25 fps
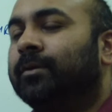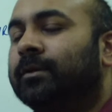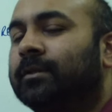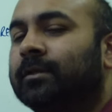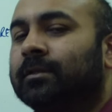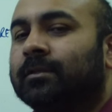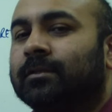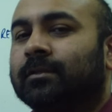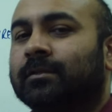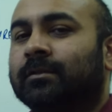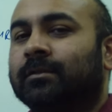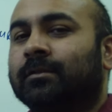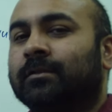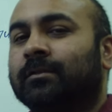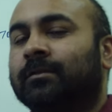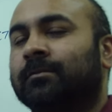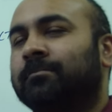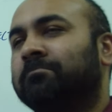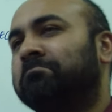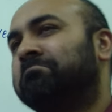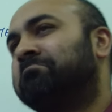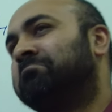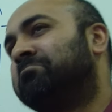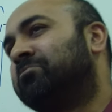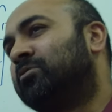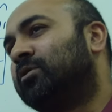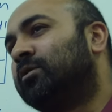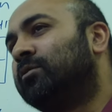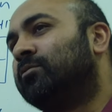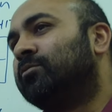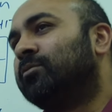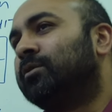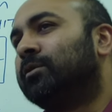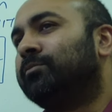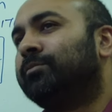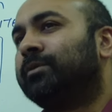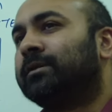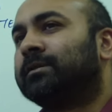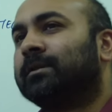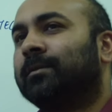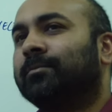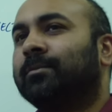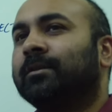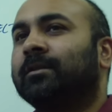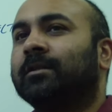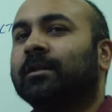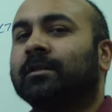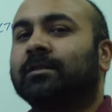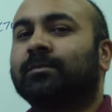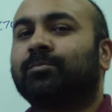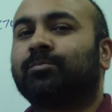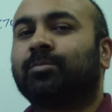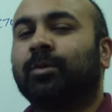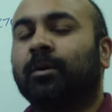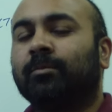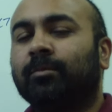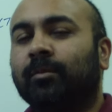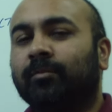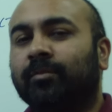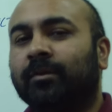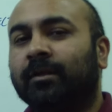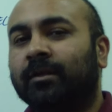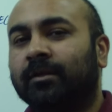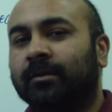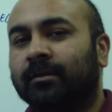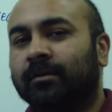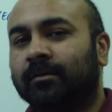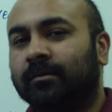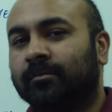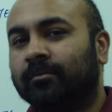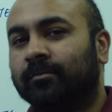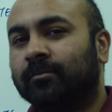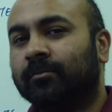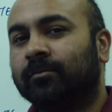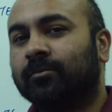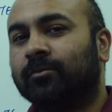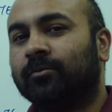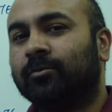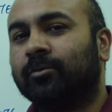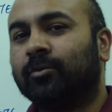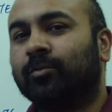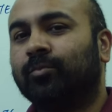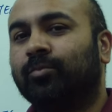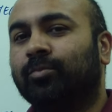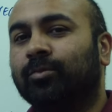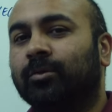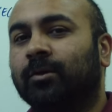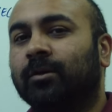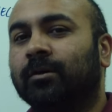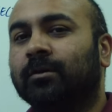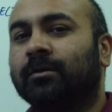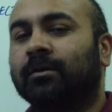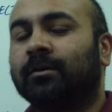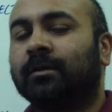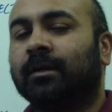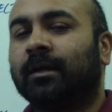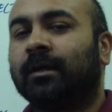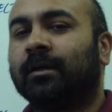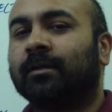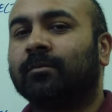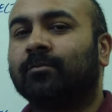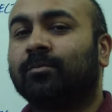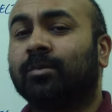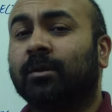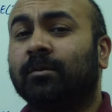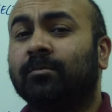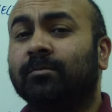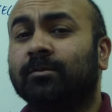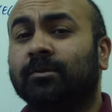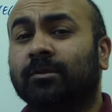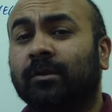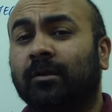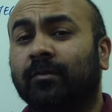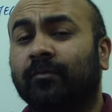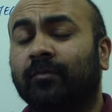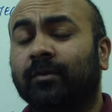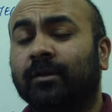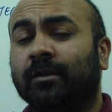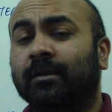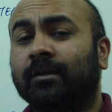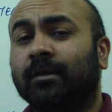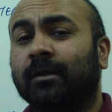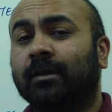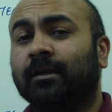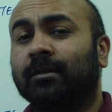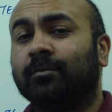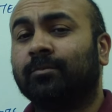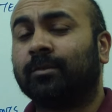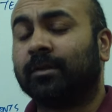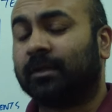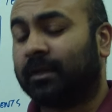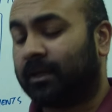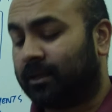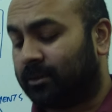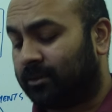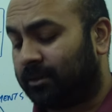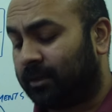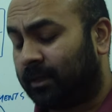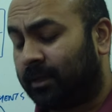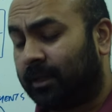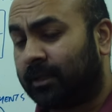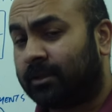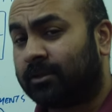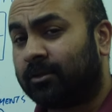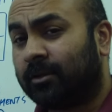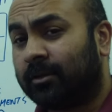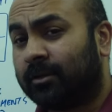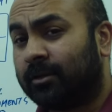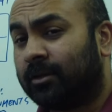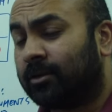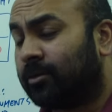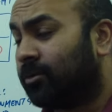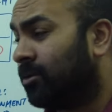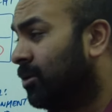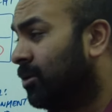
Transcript: but it's will, will be something that's probably group work and problem solving and we'll get to that later on in the